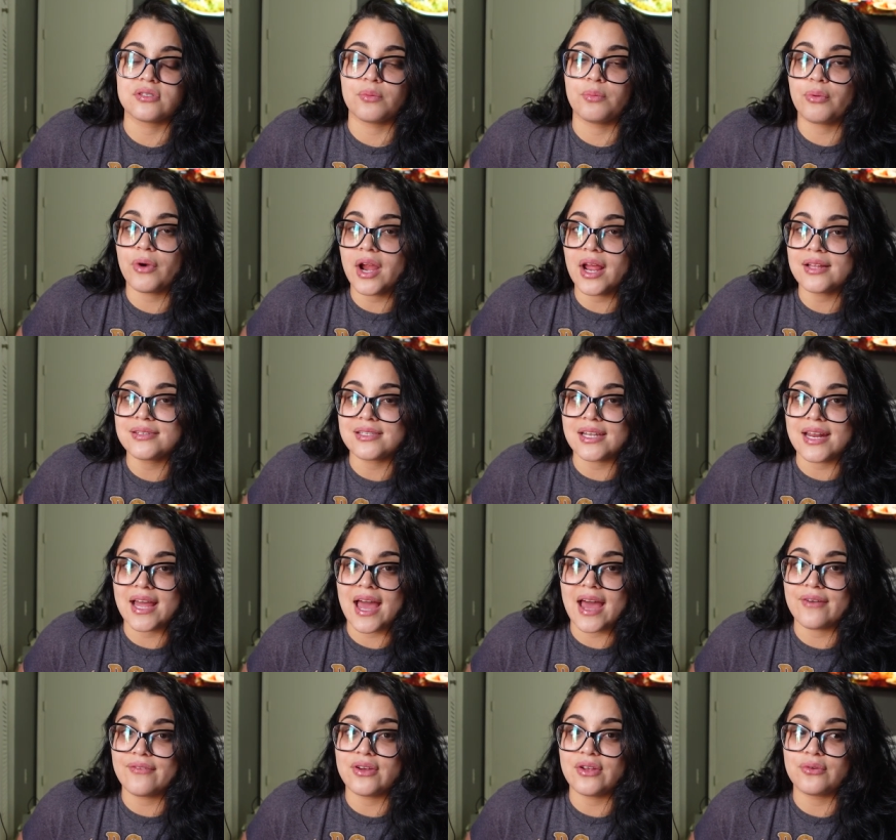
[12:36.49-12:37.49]
to brands that I
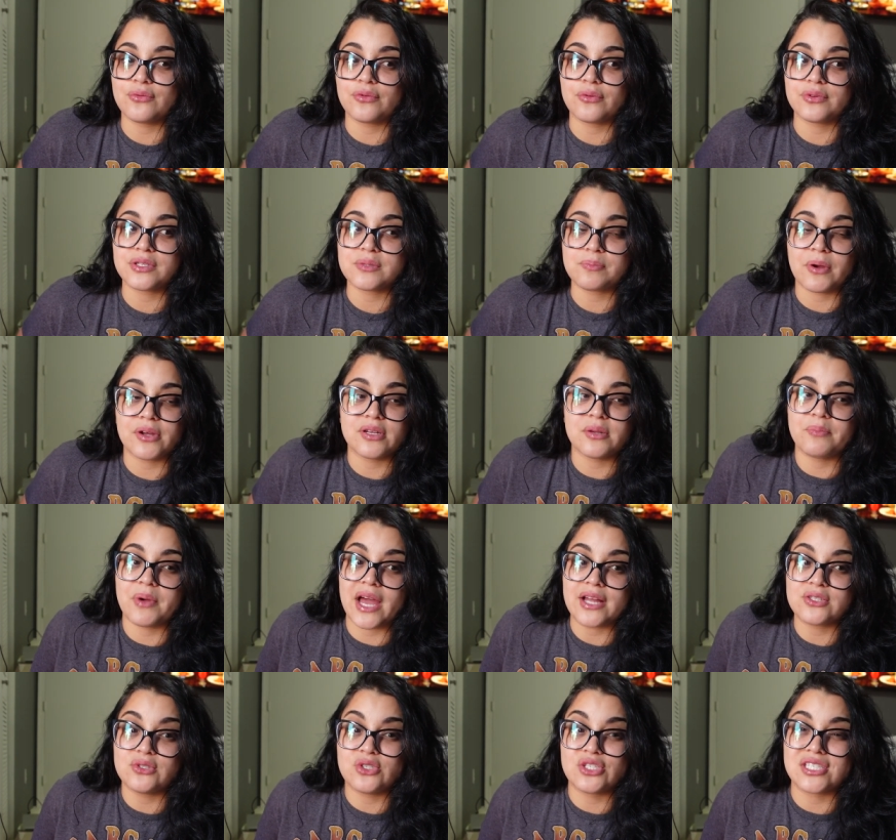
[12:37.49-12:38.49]
haven't responded
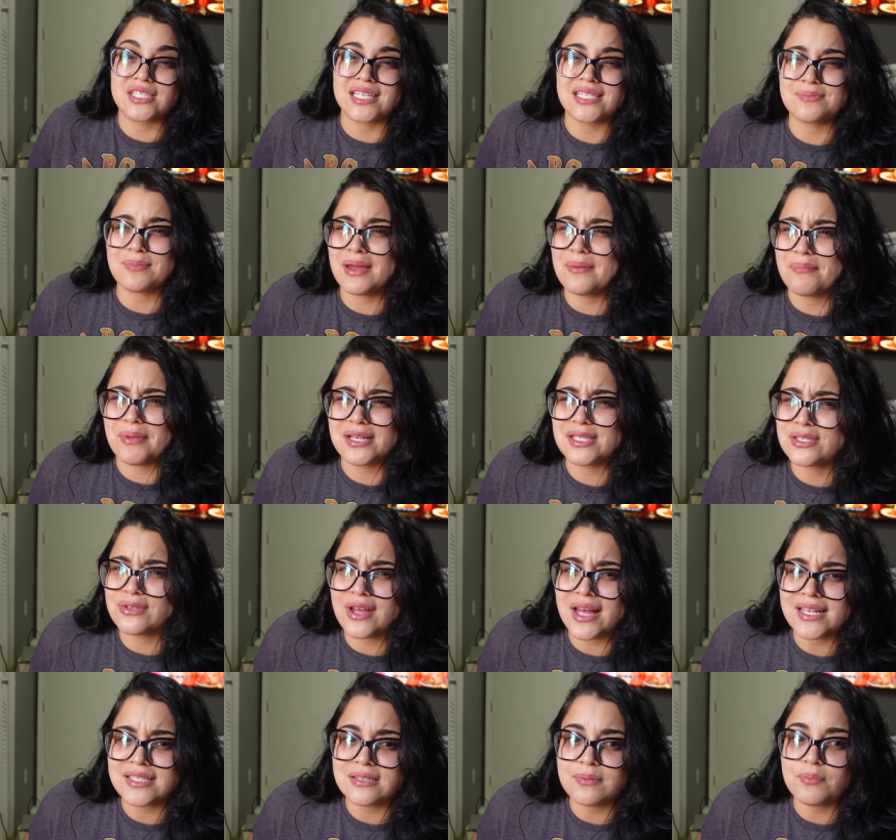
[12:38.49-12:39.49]
back to just because my mental
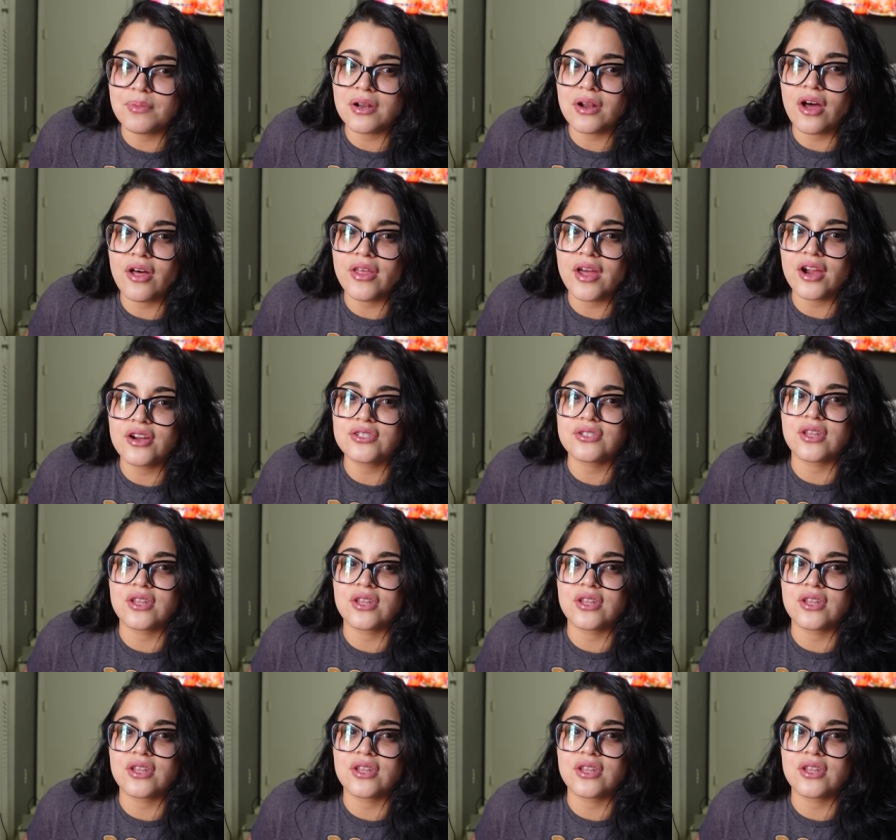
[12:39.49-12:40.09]
hasn't been all there